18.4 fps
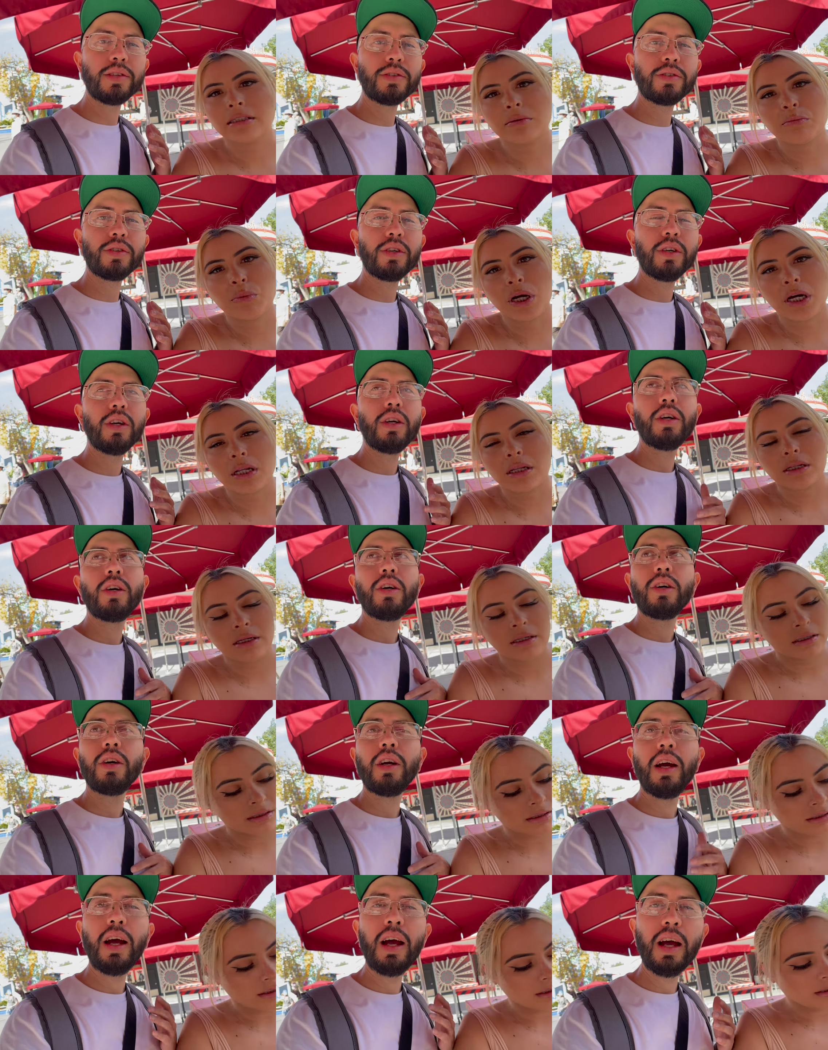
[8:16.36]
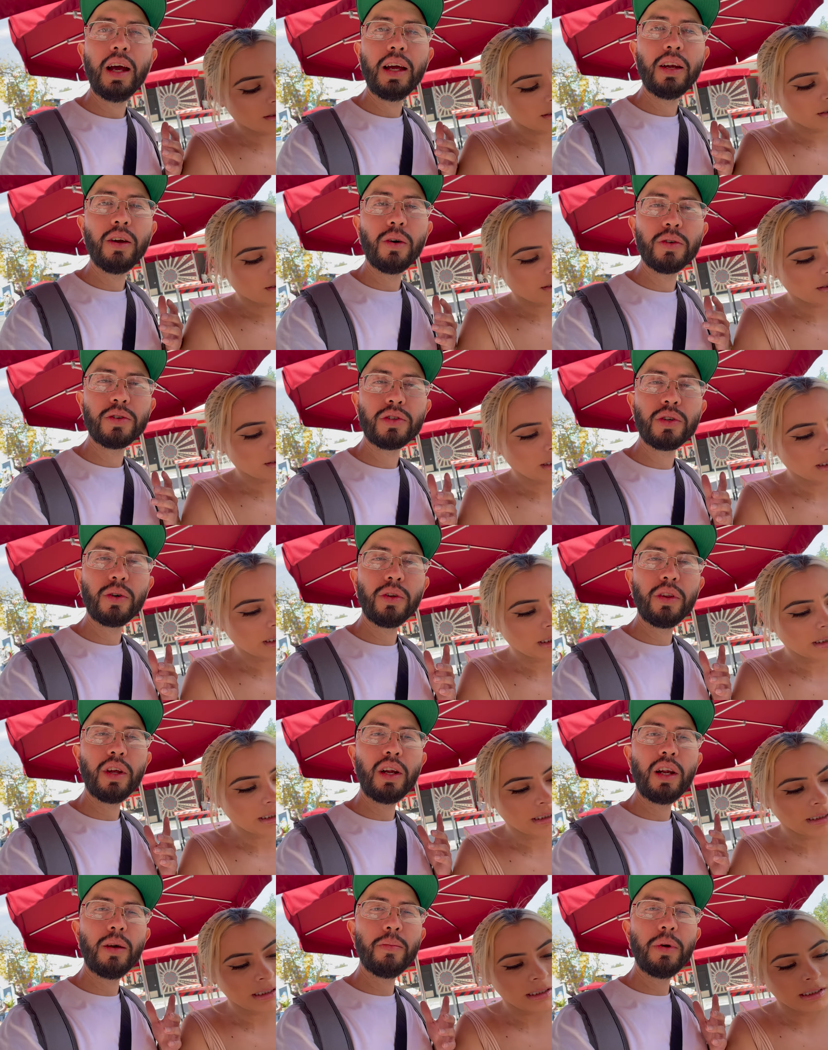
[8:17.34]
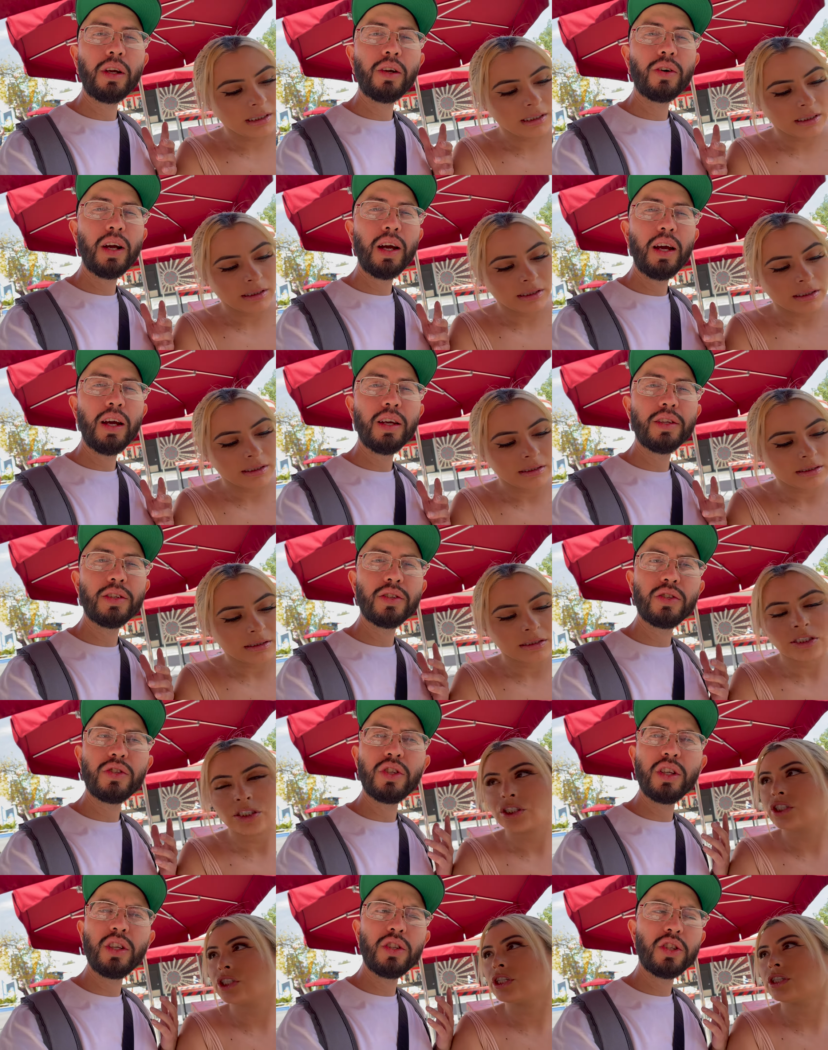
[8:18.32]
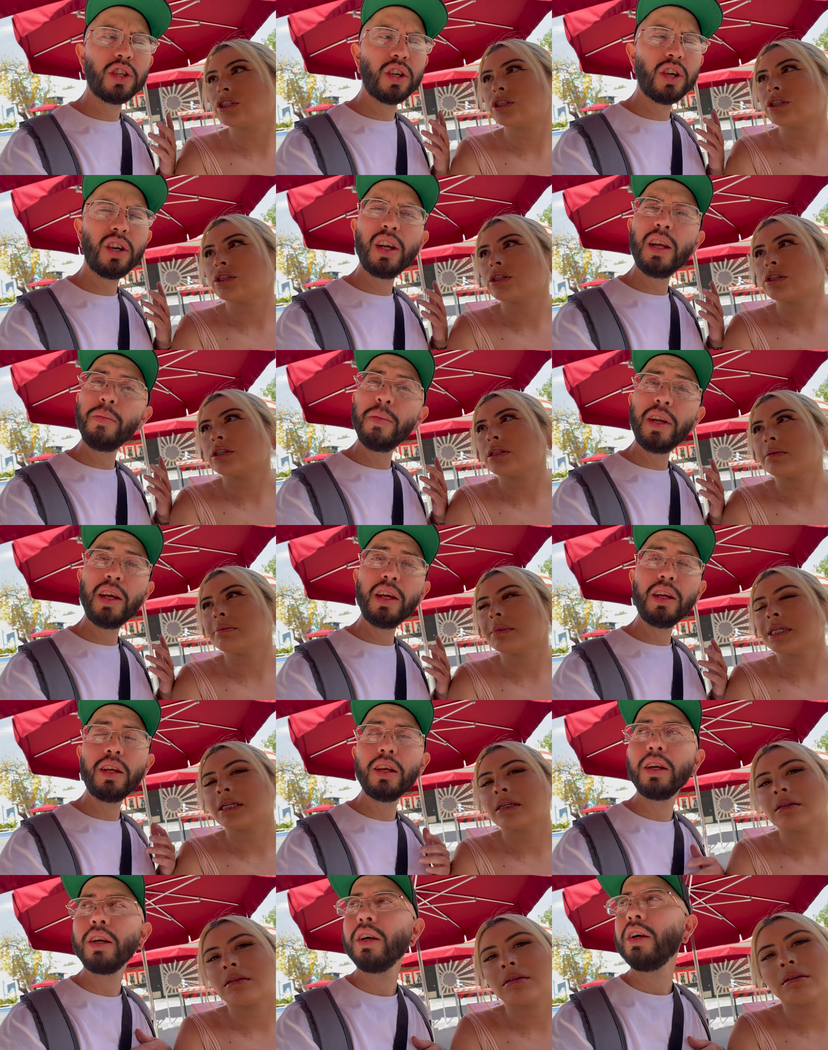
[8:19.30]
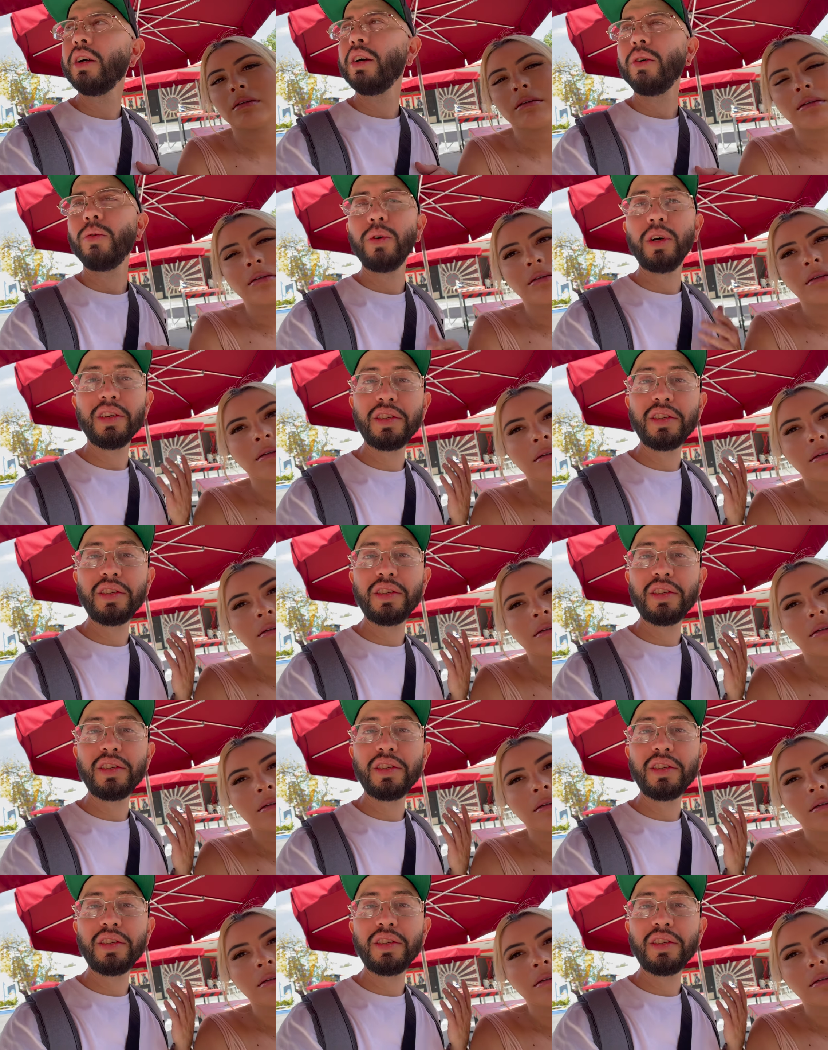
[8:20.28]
Speaker 1: tamales. And also the lemongrass ginger, lemonade. We're gonna